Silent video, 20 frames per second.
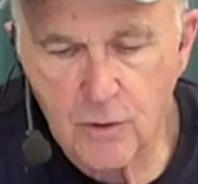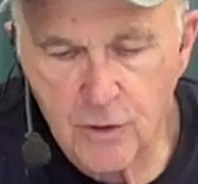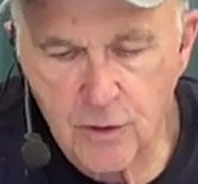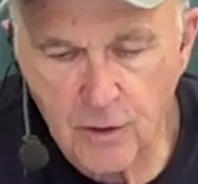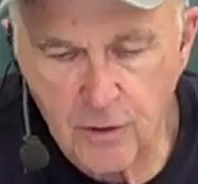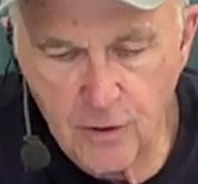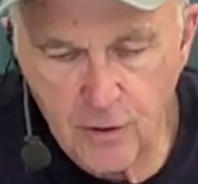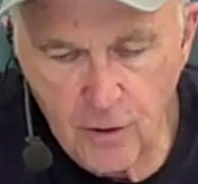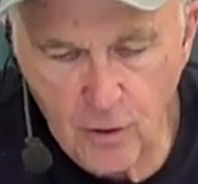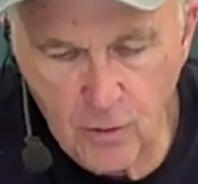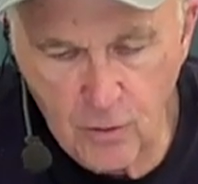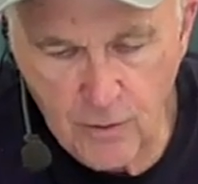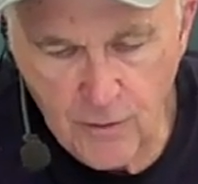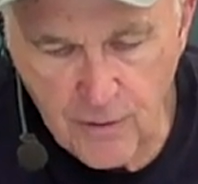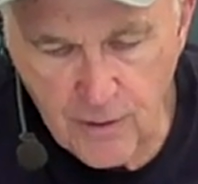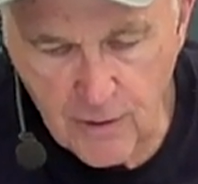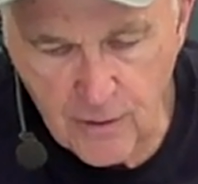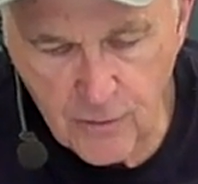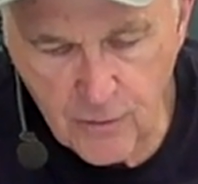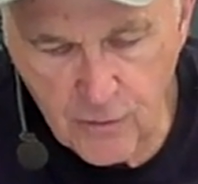you can do with
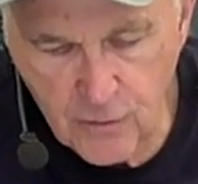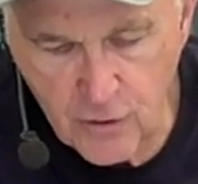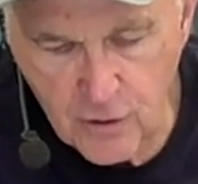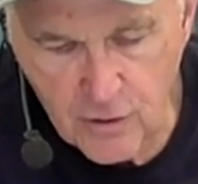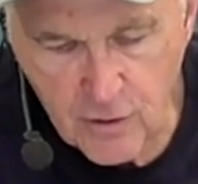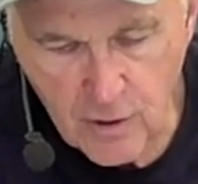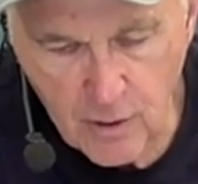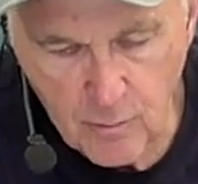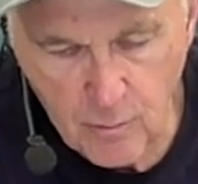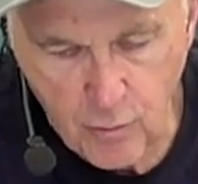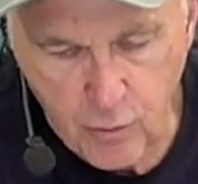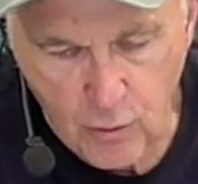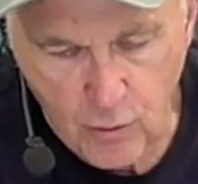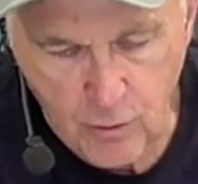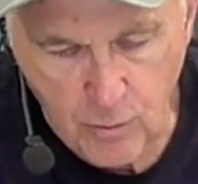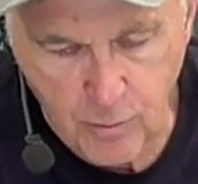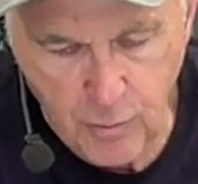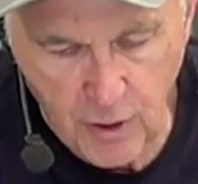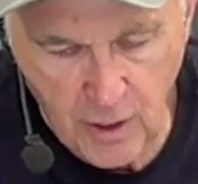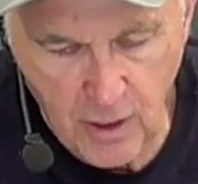this is just pull it
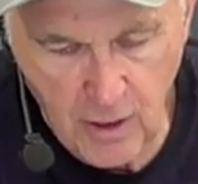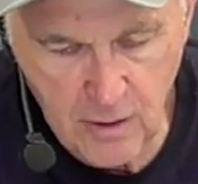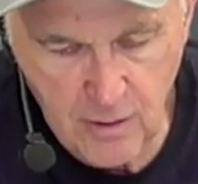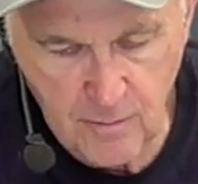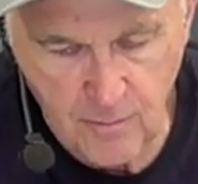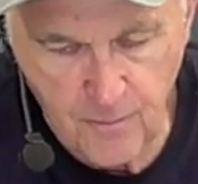apart,